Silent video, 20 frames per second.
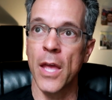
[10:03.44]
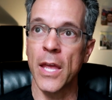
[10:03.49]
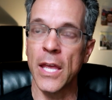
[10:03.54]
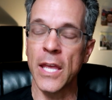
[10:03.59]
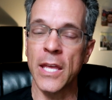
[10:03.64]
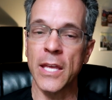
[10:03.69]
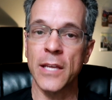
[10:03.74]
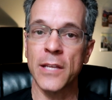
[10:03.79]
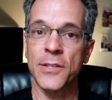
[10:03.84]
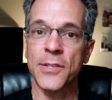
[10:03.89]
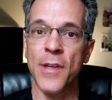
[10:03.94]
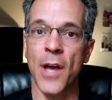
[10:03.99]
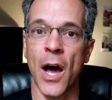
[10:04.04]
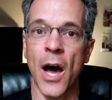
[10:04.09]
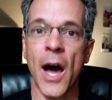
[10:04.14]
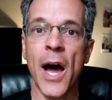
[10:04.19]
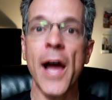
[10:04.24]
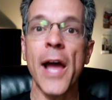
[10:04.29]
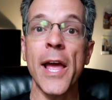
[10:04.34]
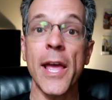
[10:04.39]
is
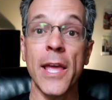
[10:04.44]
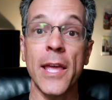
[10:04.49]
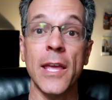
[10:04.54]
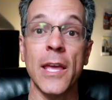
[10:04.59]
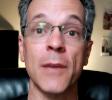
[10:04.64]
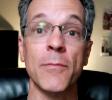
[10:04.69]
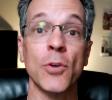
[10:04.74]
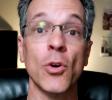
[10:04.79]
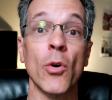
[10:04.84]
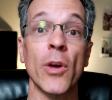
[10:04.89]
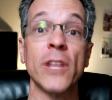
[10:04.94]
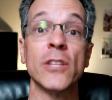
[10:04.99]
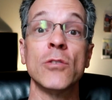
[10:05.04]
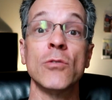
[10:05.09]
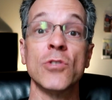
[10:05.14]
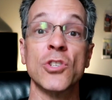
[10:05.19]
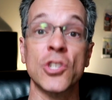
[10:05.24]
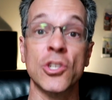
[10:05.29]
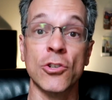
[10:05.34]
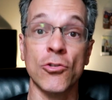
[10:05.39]
I am going
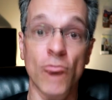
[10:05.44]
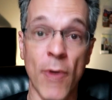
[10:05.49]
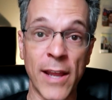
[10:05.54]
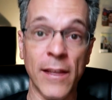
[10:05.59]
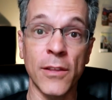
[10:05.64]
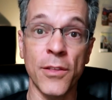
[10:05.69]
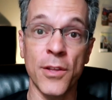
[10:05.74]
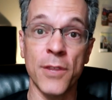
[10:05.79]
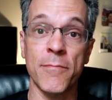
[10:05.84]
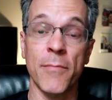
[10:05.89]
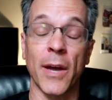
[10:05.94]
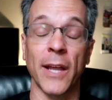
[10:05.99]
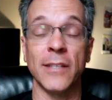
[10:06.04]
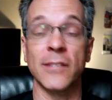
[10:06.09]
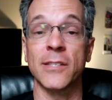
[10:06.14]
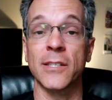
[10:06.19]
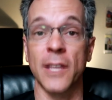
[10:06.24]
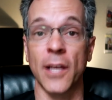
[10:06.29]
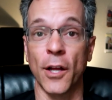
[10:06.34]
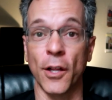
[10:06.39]
to strengthen
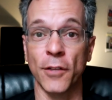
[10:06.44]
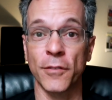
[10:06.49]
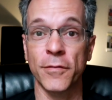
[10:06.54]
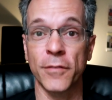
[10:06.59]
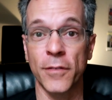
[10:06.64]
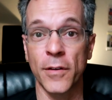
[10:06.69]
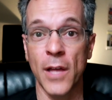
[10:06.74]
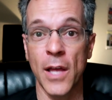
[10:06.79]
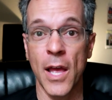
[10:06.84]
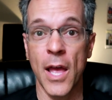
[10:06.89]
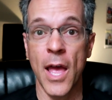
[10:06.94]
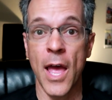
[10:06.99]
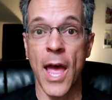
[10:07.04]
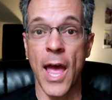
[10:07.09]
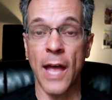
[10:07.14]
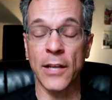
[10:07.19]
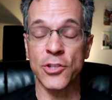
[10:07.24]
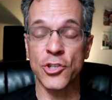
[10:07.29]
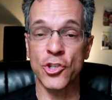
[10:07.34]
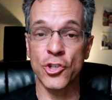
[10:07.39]
myself
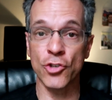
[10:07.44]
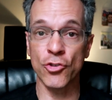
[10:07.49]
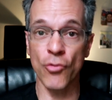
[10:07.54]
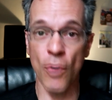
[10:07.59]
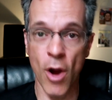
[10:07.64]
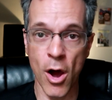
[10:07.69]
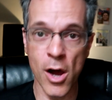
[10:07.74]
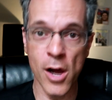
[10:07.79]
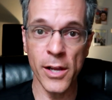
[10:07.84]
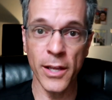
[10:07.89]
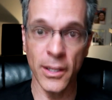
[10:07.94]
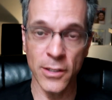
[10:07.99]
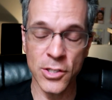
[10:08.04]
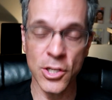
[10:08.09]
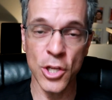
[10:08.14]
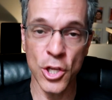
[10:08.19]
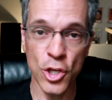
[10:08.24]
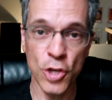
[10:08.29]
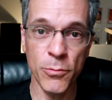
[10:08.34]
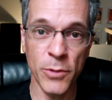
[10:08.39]
as strong as
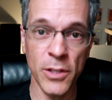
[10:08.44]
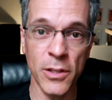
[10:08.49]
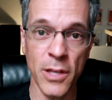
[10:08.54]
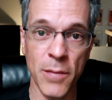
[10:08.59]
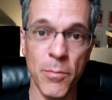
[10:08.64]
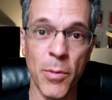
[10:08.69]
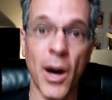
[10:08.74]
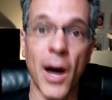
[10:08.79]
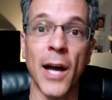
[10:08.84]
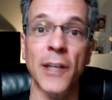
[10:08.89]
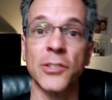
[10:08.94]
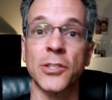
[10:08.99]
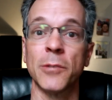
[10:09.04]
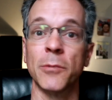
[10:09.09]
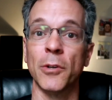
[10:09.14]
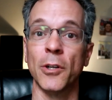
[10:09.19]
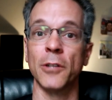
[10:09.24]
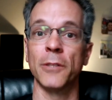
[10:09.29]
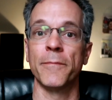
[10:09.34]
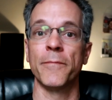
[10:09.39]
humanly
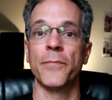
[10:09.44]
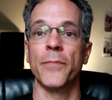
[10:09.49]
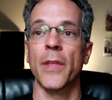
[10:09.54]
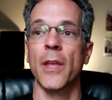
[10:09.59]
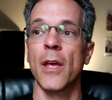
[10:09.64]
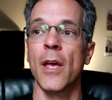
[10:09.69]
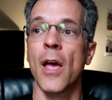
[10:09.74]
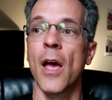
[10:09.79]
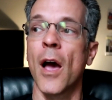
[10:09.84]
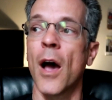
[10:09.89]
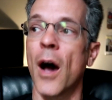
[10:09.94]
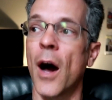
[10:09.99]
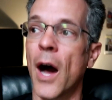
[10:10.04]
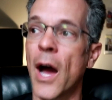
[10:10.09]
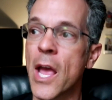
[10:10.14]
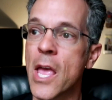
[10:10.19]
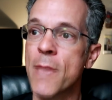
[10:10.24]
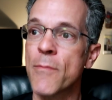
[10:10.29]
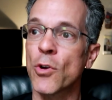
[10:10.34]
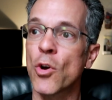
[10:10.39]
possible.
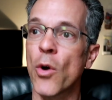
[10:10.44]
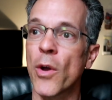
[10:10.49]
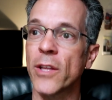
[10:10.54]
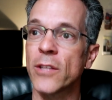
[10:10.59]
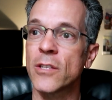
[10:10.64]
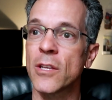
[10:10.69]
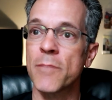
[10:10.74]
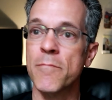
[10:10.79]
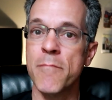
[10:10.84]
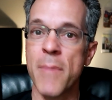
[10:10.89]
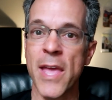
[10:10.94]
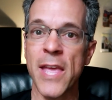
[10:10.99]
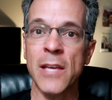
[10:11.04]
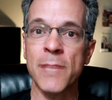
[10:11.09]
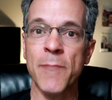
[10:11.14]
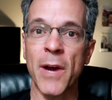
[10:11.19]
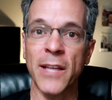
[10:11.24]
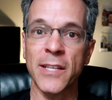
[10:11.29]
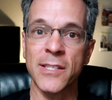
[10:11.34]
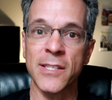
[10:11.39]
I am going to make
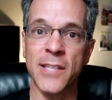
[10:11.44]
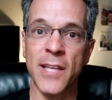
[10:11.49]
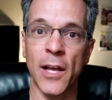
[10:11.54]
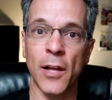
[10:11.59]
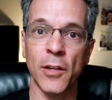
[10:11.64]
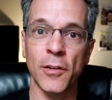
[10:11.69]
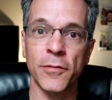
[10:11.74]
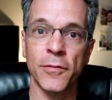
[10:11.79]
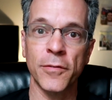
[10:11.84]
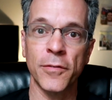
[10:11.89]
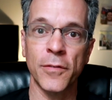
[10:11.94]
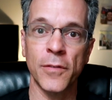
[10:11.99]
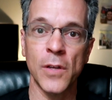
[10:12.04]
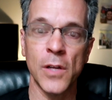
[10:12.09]
myself